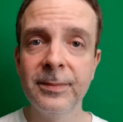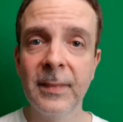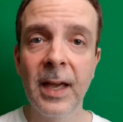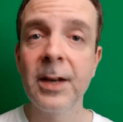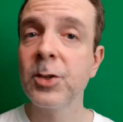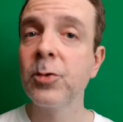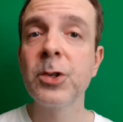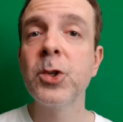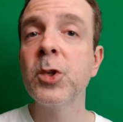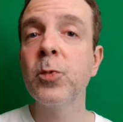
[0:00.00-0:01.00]
And as
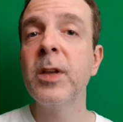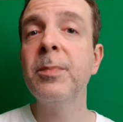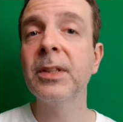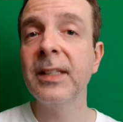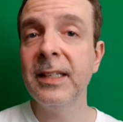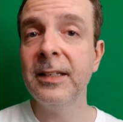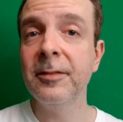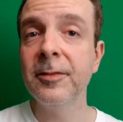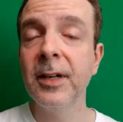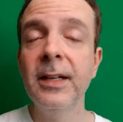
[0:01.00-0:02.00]
Christians, we
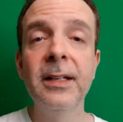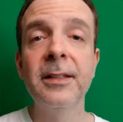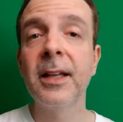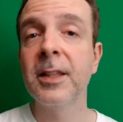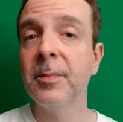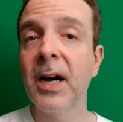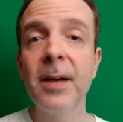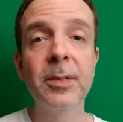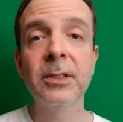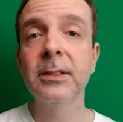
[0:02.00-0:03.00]
believe that the
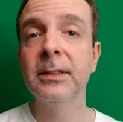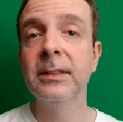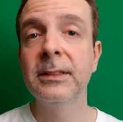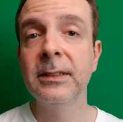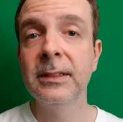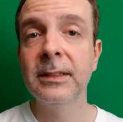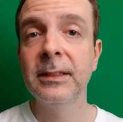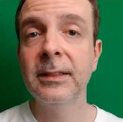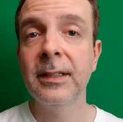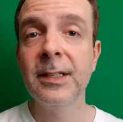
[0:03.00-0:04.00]
Bible
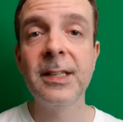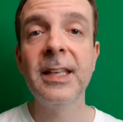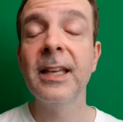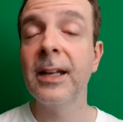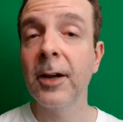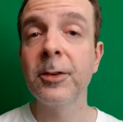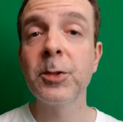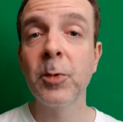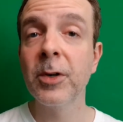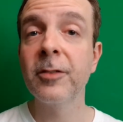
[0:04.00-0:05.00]
is the
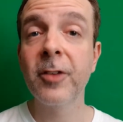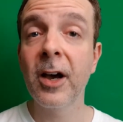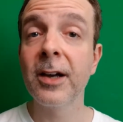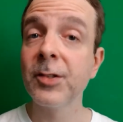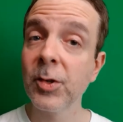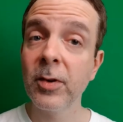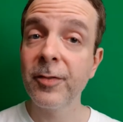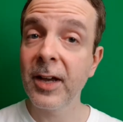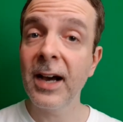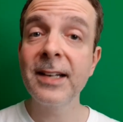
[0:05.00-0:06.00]
inerrant word of God. So if
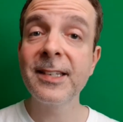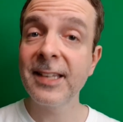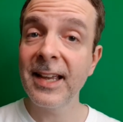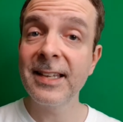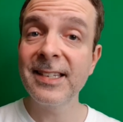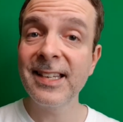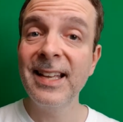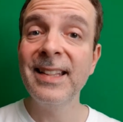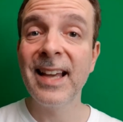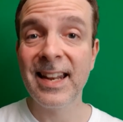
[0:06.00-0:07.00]
God says
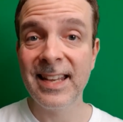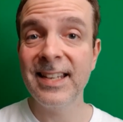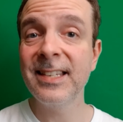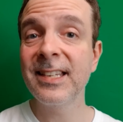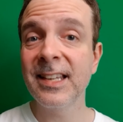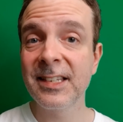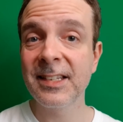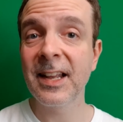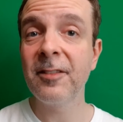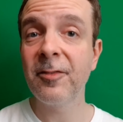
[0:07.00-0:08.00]
that his
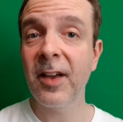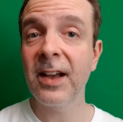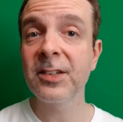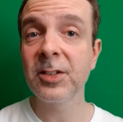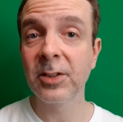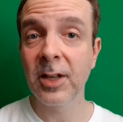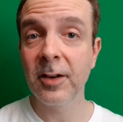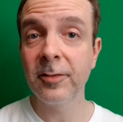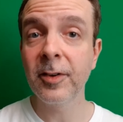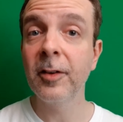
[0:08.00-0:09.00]
steadfast
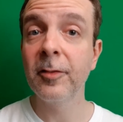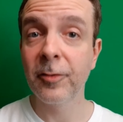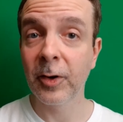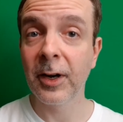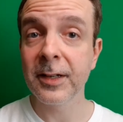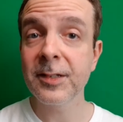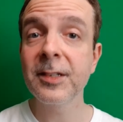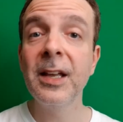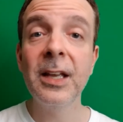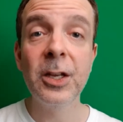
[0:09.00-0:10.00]
love for us
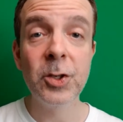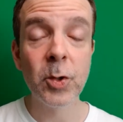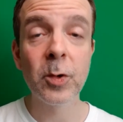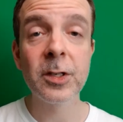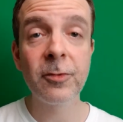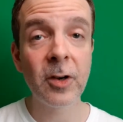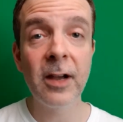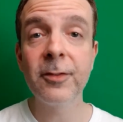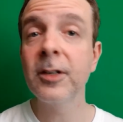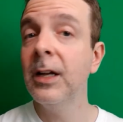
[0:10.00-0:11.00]
endures
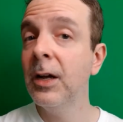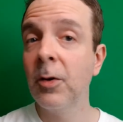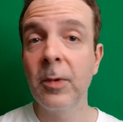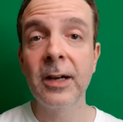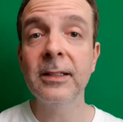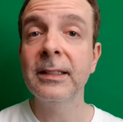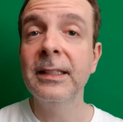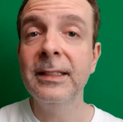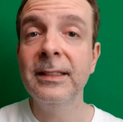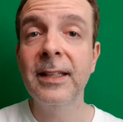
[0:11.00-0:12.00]
forever, well,
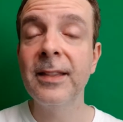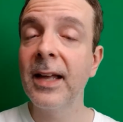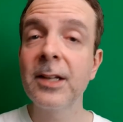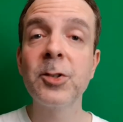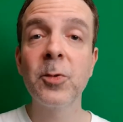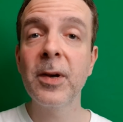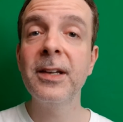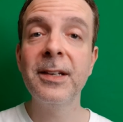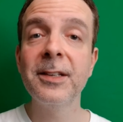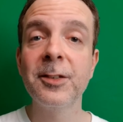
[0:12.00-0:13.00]
then that's the way
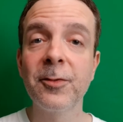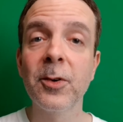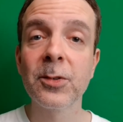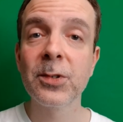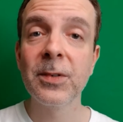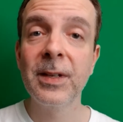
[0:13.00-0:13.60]
it is, folks.